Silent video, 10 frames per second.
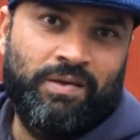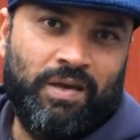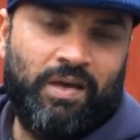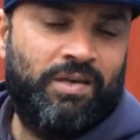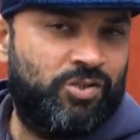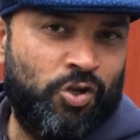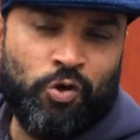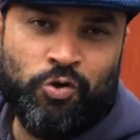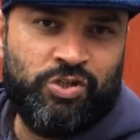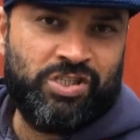yeah it's
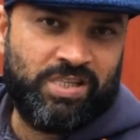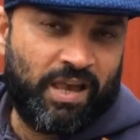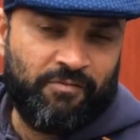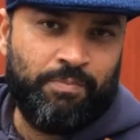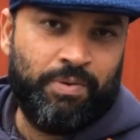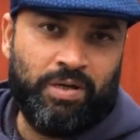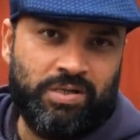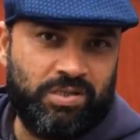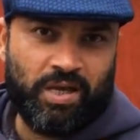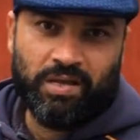no good just having
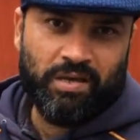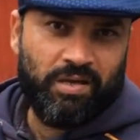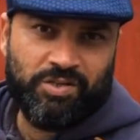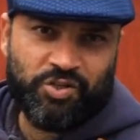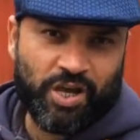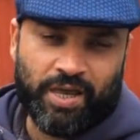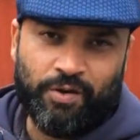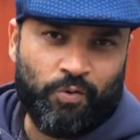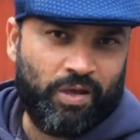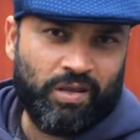birds getting a
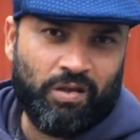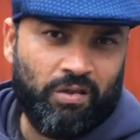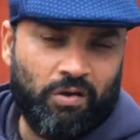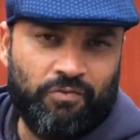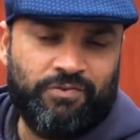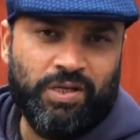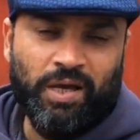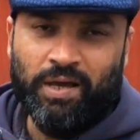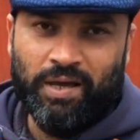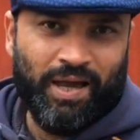shed or getting a loft
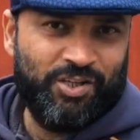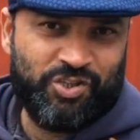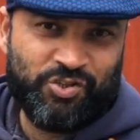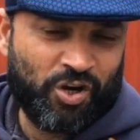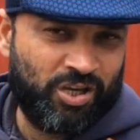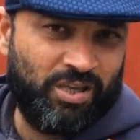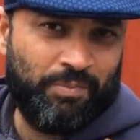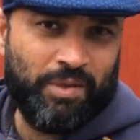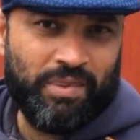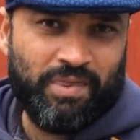and just chucking
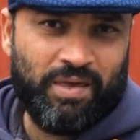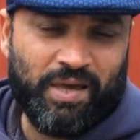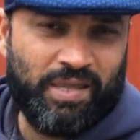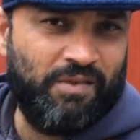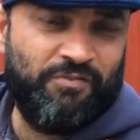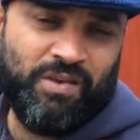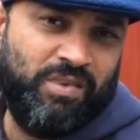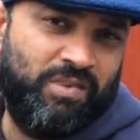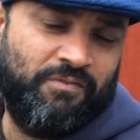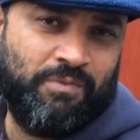them in there and then
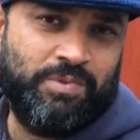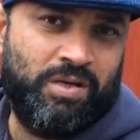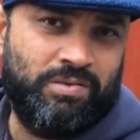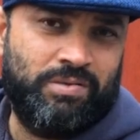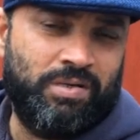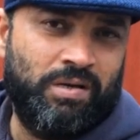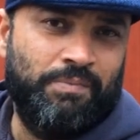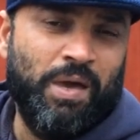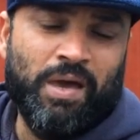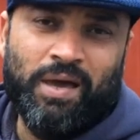feeding them from time to time
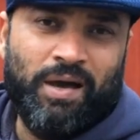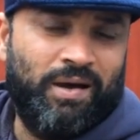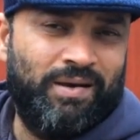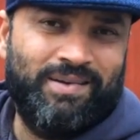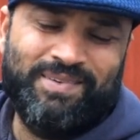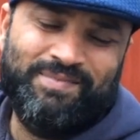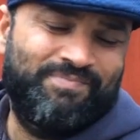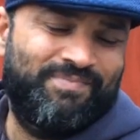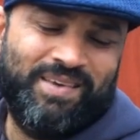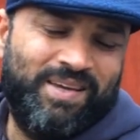uh,
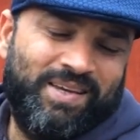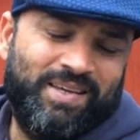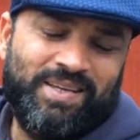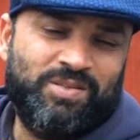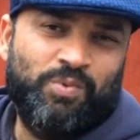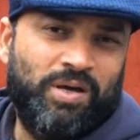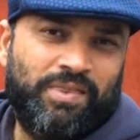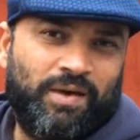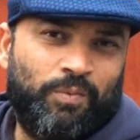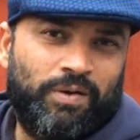it doesn't work
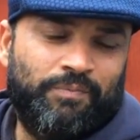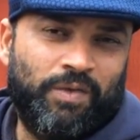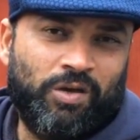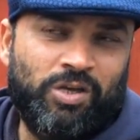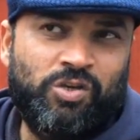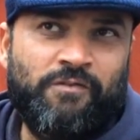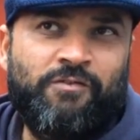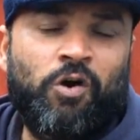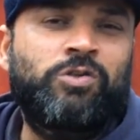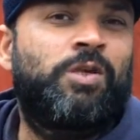that way. Okay, you've
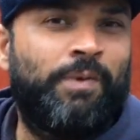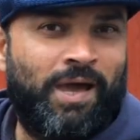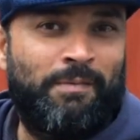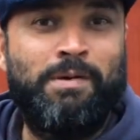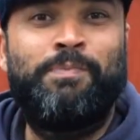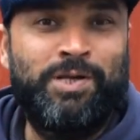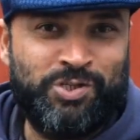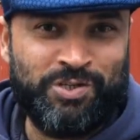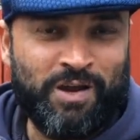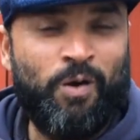got to become a
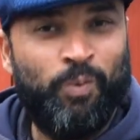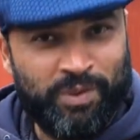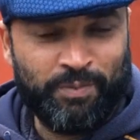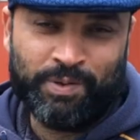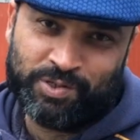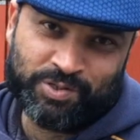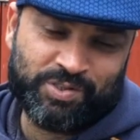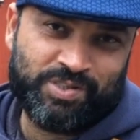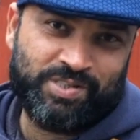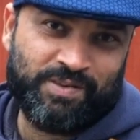pigeon with the
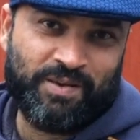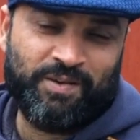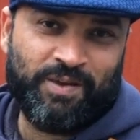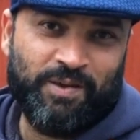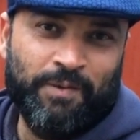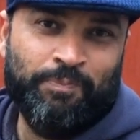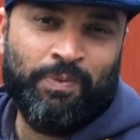pigeons. Okay,